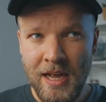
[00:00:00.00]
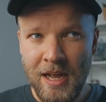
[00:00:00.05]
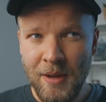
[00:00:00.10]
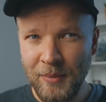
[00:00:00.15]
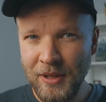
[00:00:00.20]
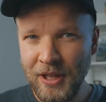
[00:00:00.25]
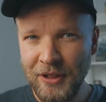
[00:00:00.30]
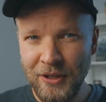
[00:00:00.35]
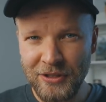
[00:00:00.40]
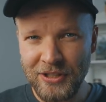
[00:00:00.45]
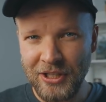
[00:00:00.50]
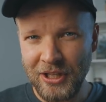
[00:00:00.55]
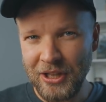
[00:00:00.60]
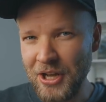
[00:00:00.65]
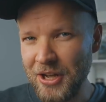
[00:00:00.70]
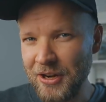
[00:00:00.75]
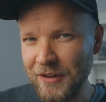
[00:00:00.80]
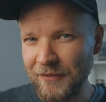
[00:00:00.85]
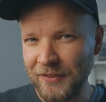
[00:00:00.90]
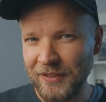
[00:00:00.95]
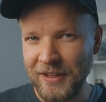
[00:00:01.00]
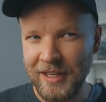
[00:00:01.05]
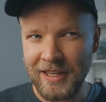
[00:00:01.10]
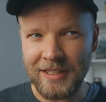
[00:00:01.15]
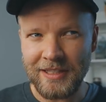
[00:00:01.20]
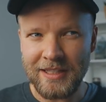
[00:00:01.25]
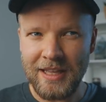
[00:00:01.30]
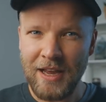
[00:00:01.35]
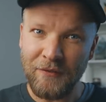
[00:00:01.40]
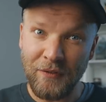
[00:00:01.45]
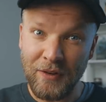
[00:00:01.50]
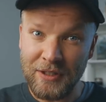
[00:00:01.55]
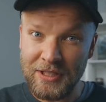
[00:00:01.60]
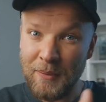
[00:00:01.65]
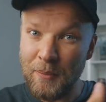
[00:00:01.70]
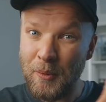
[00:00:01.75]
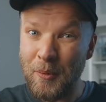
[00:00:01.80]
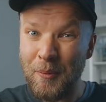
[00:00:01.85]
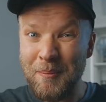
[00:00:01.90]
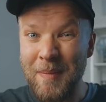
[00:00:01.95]
But then there's a lot of things that, for
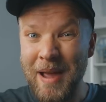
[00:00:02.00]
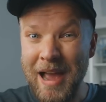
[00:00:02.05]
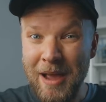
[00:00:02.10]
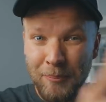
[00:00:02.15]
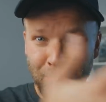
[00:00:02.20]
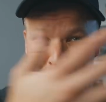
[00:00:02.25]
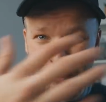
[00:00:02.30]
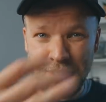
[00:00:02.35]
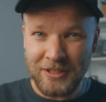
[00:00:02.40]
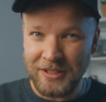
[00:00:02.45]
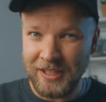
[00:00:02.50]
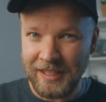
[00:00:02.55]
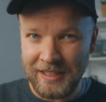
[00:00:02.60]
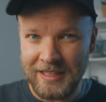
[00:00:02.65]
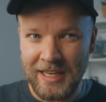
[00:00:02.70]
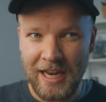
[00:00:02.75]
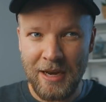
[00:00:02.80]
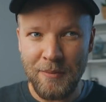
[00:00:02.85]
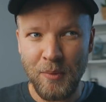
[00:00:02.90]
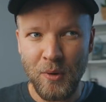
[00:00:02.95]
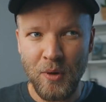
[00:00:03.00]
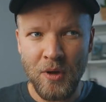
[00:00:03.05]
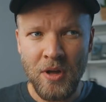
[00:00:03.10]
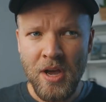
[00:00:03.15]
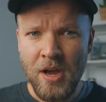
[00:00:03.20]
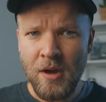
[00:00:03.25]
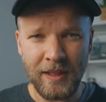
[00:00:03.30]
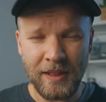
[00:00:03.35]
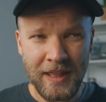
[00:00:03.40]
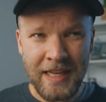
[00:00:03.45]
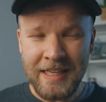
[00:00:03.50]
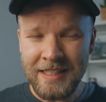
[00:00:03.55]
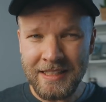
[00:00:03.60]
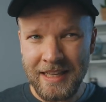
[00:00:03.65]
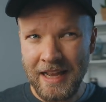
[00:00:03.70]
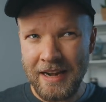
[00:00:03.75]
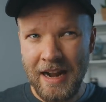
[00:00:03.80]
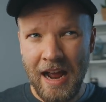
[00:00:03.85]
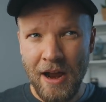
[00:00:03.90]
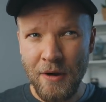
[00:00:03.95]
example, Matt brings to the table, things
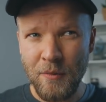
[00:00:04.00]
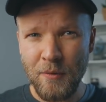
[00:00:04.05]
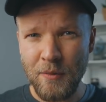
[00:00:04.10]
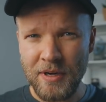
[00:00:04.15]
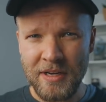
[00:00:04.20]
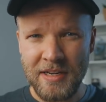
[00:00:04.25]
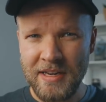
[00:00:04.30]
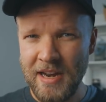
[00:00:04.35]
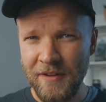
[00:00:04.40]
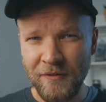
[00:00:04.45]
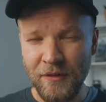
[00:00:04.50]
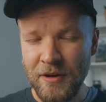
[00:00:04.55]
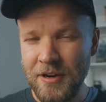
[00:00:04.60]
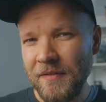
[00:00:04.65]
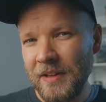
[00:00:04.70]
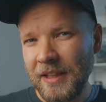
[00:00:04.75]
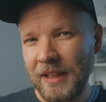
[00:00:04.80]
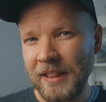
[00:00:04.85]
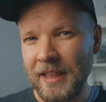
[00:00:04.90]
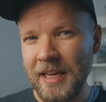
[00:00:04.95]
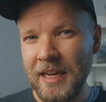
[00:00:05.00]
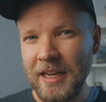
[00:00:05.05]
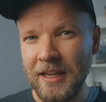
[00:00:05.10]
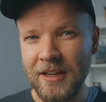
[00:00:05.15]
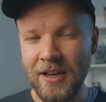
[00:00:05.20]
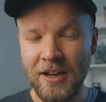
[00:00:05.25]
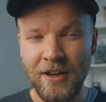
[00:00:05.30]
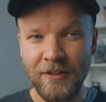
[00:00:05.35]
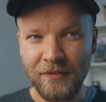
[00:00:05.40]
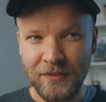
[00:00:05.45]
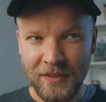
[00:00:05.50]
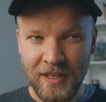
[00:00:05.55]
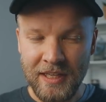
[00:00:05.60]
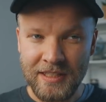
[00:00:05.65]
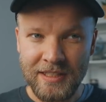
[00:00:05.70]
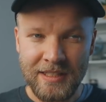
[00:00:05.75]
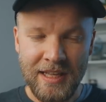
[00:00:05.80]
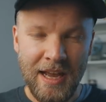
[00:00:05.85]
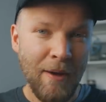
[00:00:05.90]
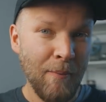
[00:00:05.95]
that I would never even think of,
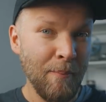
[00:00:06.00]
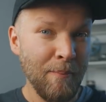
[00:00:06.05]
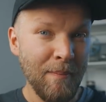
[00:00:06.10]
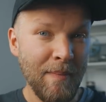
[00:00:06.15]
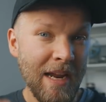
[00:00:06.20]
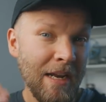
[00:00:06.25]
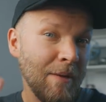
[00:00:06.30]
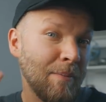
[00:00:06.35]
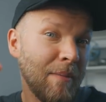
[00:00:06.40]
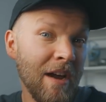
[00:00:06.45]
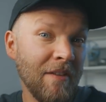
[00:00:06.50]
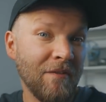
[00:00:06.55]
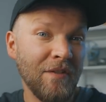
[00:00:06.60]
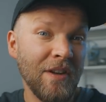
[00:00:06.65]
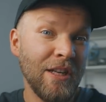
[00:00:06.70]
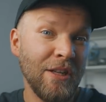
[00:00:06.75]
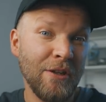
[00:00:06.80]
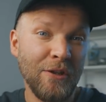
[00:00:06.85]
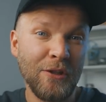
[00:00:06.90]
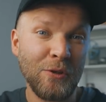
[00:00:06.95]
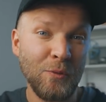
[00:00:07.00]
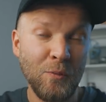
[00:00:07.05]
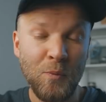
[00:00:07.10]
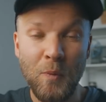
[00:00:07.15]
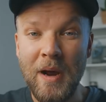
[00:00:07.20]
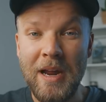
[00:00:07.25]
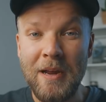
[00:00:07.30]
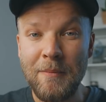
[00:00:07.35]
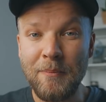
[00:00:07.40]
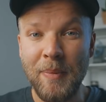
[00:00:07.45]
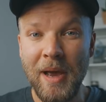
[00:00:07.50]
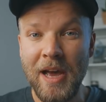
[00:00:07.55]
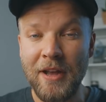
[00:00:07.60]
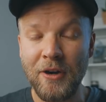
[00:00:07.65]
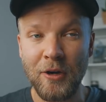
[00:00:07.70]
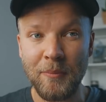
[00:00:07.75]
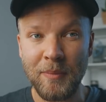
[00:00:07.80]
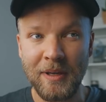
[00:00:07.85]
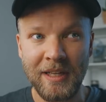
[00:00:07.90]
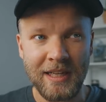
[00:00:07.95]
things that make my videos way
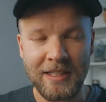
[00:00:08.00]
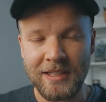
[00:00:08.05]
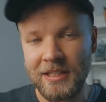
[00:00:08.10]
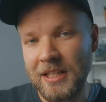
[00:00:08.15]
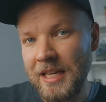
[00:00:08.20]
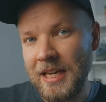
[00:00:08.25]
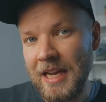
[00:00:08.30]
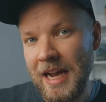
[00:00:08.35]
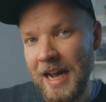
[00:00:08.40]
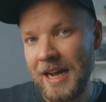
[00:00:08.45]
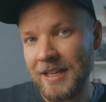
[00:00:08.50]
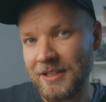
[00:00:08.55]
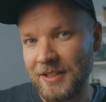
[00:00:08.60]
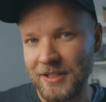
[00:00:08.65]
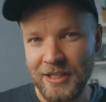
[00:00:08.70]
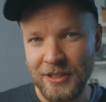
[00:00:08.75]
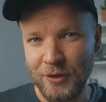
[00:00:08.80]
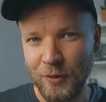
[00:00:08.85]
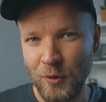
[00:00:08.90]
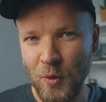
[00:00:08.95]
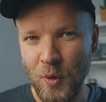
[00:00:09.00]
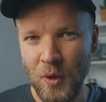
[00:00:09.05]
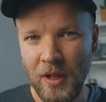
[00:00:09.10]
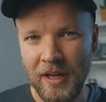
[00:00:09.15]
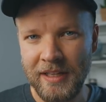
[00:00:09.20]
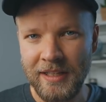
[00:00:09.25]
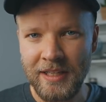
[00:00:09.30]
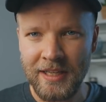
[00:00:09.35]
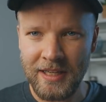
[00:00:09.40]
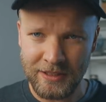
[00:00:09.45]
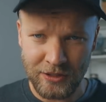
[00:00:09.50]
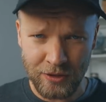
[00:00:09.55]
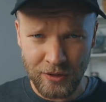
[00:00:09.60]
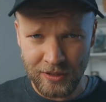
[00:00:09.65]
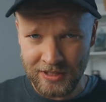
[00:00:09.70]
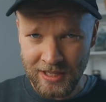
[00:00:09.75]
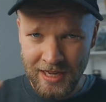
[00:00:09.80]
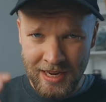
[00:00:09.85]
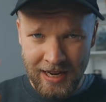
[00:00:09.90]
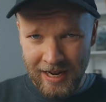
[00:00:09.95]
better because he has these cool ideas. So
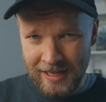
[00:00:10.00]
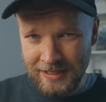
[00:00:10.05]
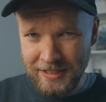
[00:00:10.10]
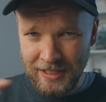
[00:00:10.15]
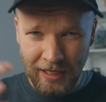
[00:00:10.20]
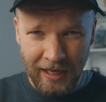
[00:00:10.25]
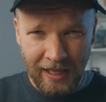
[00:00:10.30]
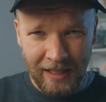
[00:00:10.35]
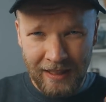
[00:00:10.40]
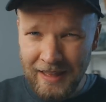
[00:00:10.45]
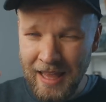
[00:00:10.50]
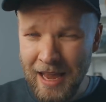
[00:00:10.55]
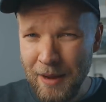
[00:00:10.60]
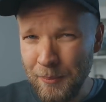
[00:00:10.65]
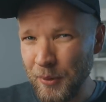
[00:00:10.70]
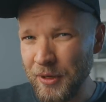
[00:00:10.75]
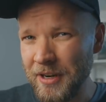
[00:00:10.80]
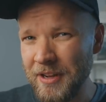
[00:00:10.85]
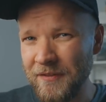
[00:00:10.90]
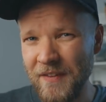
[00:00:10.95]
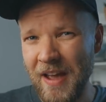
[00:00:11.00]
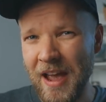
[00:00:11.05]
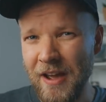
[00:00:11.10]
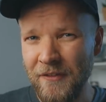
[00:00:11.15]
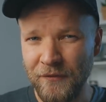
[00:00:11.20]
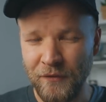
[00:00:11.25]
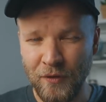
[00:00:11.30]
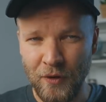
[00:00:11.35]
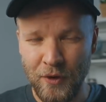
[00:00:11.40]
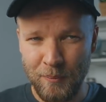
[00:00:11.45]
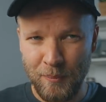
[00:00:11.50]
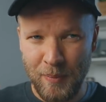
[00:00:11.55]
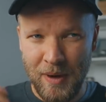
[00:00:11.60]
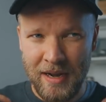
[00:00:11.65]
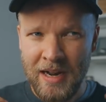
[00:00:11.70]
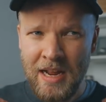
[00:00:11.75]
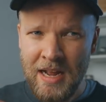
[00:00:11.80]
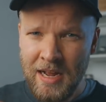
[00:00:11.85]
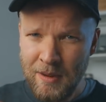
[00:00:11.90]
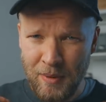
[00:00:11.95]
it's it's a collaborative effort,
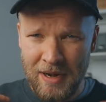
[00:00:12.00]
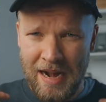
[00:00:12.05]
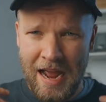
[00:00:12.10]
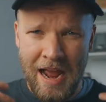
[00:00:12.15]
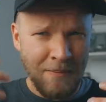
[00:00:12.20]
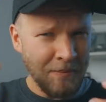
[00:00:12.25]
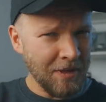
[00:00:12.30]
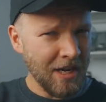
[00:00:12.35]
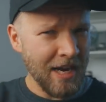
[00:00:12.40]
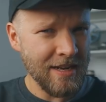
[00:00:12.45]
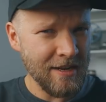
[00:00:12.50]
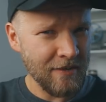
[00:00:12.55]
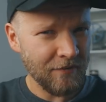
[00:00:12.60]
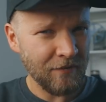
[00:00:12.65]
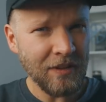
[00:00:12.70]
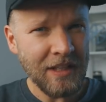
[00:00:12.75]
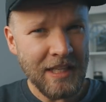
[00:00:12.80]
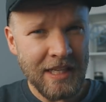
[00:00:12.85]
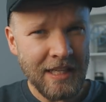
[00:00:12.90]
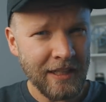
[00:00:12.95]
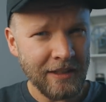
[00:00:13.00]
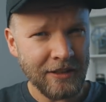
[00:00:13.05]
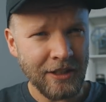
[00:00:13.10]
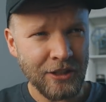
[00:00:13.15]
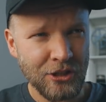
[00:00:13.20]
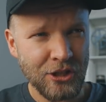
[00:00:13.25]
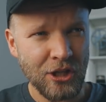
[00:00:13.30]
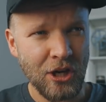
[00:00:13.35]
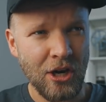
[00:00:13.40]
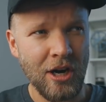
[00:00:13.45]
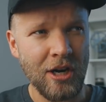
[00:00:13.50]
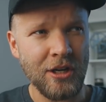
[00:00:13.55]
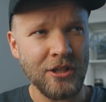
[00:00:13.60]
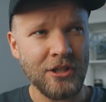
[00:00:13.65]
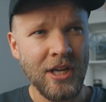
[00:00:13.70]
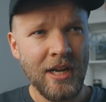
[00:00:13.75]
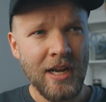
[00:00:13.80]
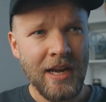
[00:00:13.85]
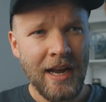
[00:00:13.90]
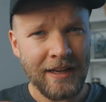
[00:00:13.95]
but but I'm kind of leading the
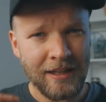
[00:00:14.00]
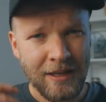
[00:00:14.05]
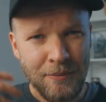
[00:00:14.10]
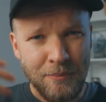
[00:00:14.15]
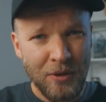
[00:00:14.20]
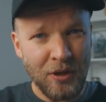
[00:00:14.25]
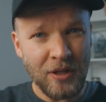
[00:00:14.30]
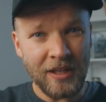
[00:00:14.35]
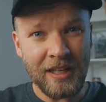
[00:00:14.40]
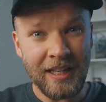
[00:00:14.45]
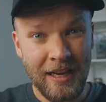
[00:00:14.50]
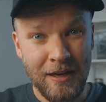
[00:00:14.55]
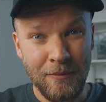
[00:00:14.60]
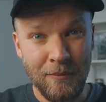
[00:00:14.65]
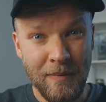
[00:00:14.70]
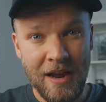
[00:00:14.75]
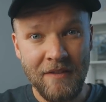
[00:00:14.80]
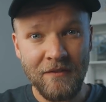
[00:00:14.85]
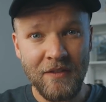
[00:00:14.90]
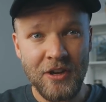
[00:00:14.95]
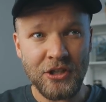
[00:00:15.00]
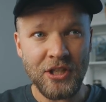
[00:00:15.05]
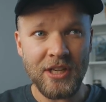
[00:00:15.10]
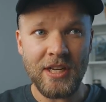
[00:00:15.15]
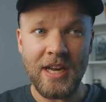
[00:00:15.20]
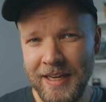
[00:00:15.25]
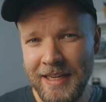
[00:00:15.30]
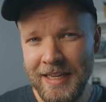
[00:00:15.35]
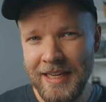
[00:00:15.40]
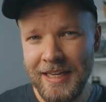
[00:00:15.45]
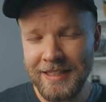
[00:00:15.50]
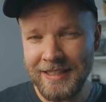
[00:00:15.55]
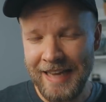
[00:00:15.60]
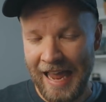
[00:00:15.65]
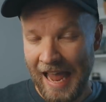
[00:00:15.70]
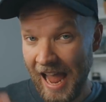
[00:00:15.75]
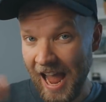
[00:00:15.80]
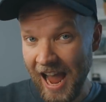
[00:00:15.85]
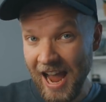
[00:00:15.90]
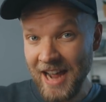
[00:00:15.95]
charge and communicating my vision and he's
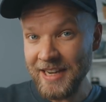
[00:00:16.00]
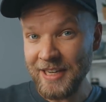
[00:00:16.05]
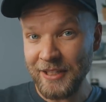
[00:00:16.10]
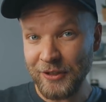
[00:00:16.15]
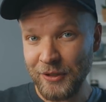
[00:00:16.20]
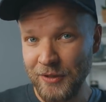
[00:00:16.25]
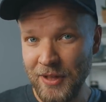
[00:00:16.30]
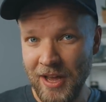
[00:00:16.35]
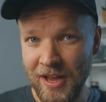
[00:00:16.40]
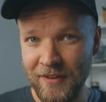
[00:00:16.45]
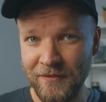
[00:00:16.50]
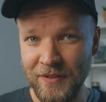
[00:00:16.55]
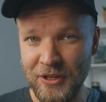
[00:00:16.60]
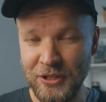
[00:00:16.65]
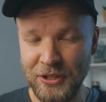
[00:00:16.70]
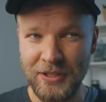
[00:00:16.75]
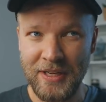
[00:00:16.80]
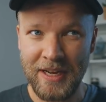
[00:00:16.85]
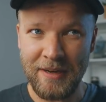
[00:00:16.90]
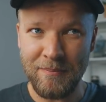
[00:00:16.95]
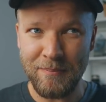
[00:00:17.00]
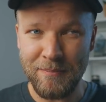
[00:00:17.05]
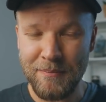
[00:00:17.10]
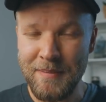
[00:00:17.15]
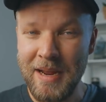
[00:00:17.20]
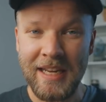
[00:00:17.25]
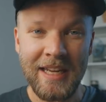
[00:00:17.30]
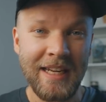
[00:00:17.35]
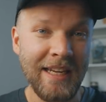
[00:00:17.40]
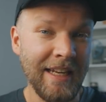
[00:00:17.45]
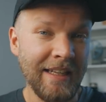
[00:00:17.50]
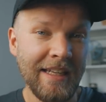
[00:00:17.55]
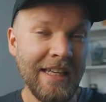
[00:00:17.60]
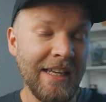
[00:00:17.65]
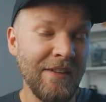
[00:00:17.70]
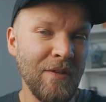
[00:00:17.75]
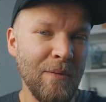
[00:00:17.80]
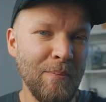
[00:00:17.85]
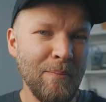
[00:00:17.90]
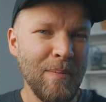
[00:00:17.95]
adding to that vision and making it
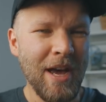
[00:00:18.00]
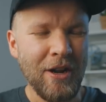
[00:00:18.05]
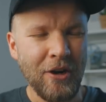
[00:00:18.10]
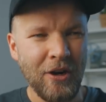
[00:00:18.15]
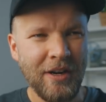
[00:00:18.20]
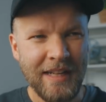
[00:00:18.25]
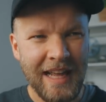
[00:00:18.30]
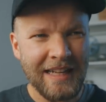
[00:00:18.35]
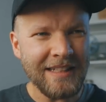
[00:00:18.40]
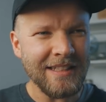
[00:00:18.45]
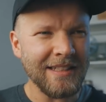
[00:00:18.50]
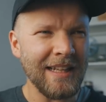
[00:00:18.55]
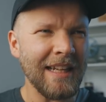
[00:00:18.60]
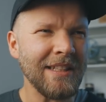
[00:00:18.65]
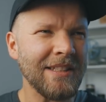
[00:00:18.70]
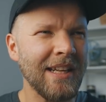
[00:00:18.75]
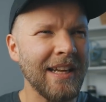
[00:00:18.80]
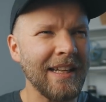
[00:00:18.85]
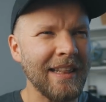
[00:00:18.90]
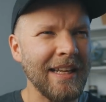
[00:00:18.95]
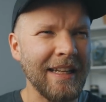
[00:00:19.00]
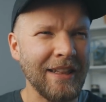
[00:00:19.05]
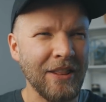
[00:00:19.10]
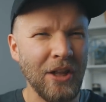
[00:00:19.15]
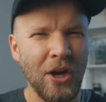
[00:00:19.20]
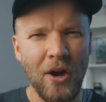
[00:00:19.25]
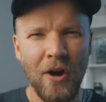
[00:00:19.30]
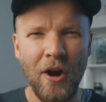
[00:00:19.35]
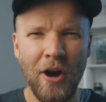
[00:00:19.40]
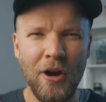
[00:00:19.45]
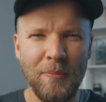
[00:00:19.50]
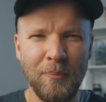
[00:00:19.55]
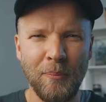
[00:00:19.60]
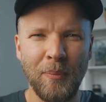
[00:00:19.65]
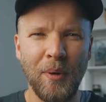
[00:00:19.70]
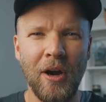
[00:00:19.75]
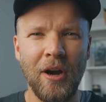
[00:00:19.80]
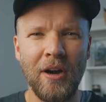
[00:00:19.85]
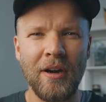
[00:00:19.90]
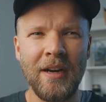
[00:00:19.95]
even better. And that's that's I think the hard
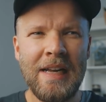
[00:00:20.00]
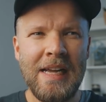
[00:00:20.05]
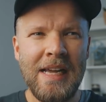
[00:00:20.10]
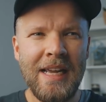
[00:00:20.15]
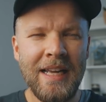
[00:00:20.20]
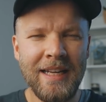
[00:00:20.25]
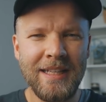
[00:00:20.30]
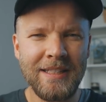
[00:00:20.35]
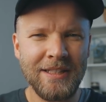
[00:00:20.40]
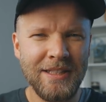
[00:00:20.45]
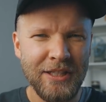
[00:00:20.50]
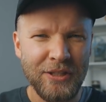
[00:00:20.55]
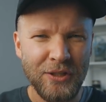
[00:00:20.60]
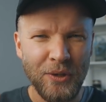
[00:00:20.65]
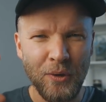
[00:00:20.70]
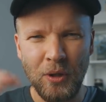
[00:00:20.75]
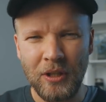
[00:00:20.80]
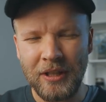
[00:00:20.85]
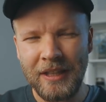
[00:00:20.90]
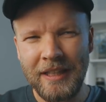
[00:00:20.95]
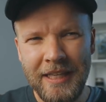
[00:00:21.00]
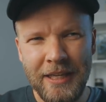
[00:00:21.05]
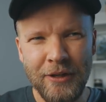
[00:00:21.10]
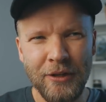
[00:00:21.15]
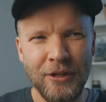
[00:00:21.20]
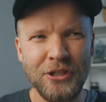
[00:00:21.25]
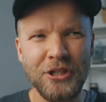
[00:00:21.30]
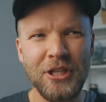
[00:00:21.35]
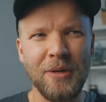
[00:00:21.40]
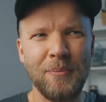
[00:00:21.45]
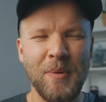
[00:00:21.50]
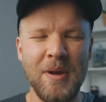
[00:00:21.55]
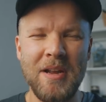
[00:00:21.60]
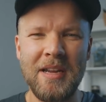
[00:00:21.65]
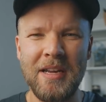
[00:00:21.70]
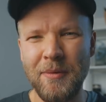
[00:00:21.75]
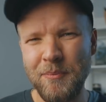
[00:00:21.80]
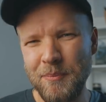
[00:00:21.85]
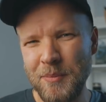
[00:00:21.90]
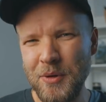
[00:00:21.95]
part is this whole leadership
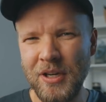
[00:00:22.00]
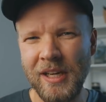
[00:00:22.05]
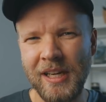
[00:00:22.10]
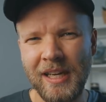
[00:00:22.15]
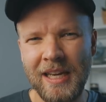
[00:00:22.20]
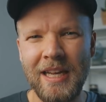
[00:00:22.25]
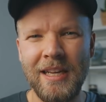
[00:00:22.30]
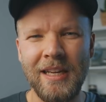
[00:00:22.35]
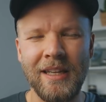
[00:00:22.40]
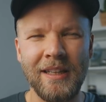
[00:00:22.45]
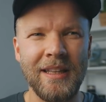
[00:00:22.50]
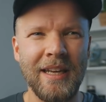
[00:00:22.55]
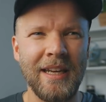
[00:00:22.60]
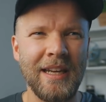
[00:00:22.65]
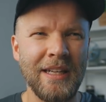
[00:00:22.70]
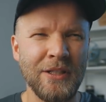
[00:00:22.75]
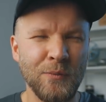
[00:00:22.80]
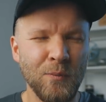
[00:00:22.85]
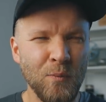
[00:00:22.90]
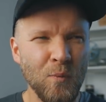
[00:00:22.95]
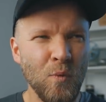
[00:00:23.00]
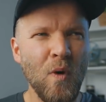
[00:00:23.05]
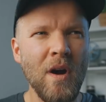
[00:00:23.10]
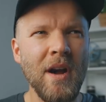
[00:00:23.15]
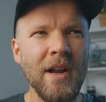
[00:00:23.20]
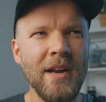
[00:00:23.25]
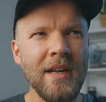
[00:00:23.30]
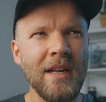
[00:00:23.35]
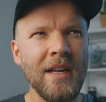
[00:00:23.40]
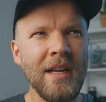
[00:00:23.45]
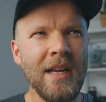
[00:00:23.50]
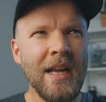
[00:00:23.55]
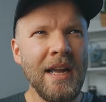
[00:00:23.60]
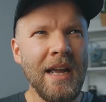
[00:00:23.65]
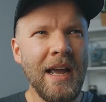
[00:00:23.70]
and communicating thing. It's one